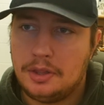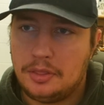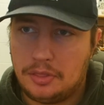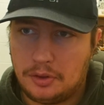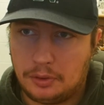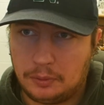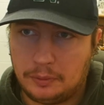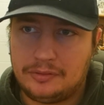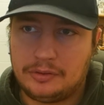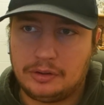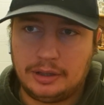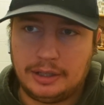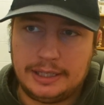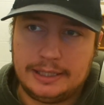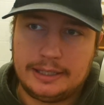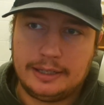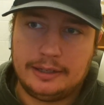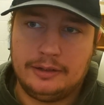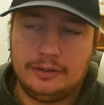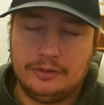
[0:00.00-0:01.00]
There is a
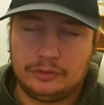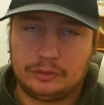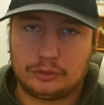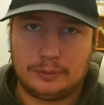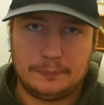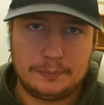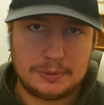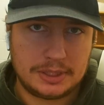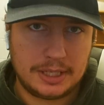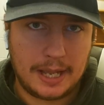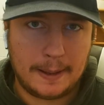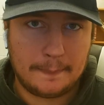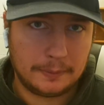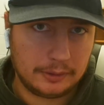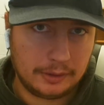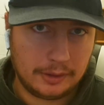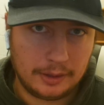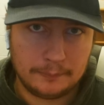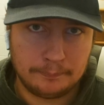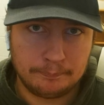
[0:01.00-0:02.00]
link in the description down
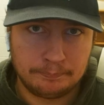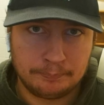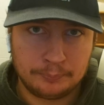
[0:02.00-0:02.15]
below.